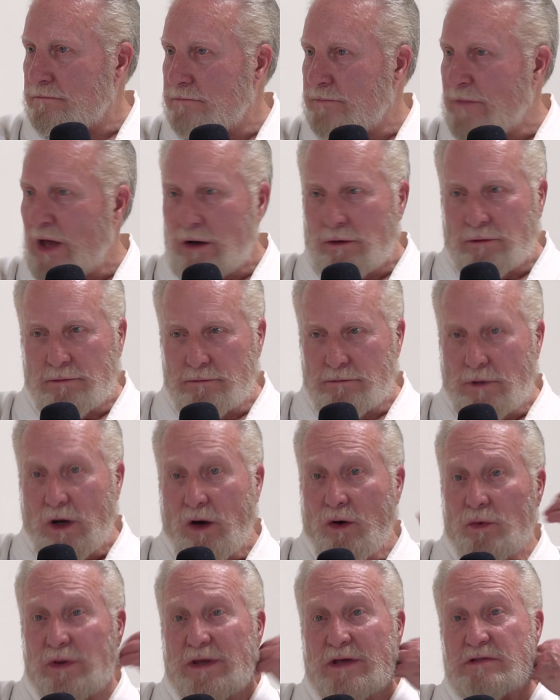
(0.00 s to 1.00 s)
No.
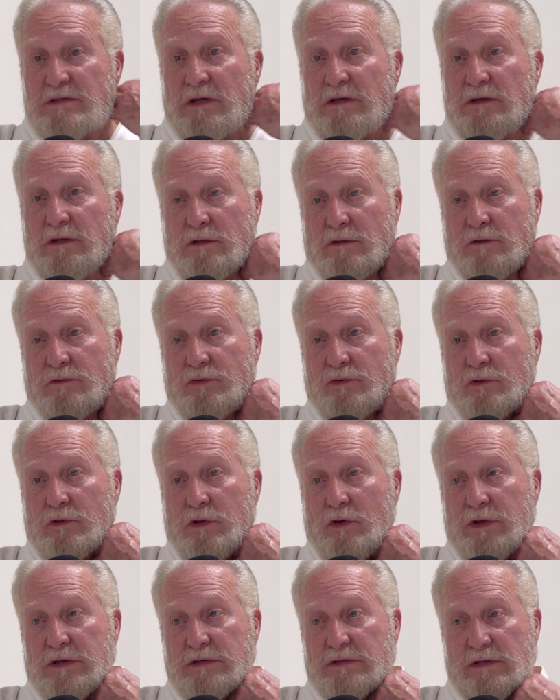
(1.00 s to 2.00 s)
Oh, yes, I did. Through
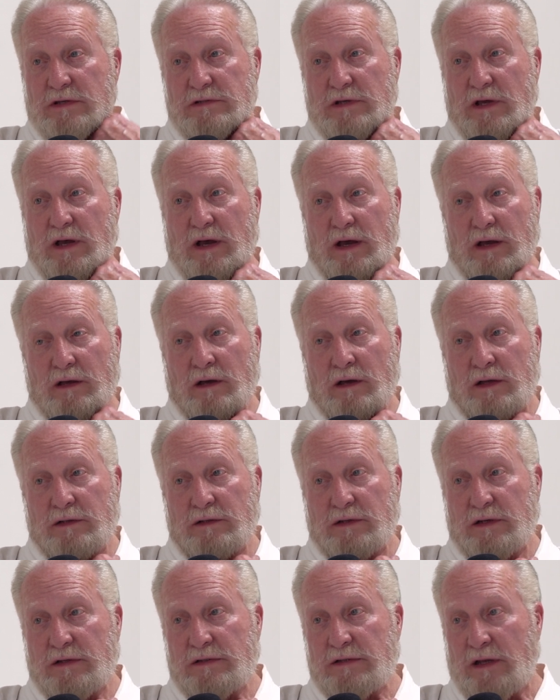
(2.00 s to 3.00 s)
Clothing Sensei, I
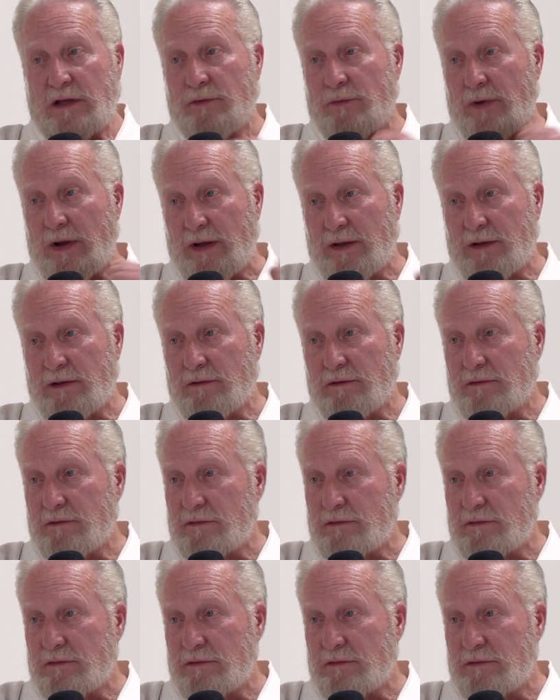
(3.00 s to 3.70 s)
did attain rank.